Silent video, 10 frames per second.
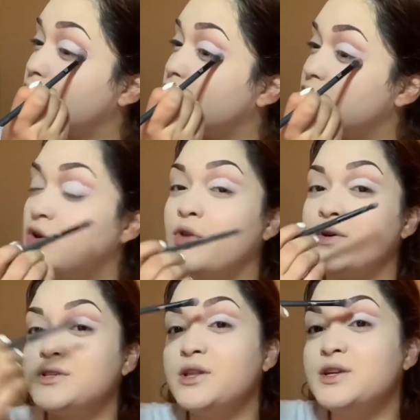so the
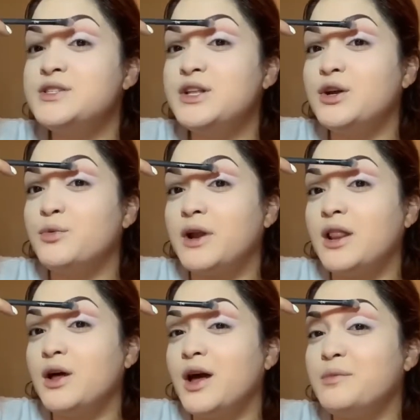rest of the concealer when I
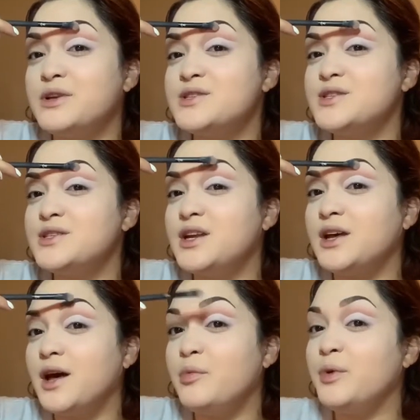look up doesn't
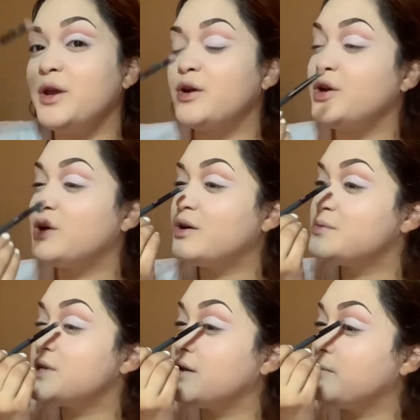stick up here, you know what I'm
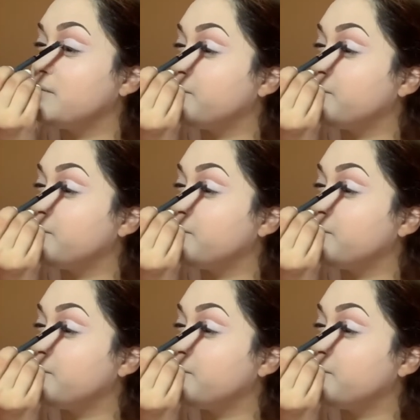saying?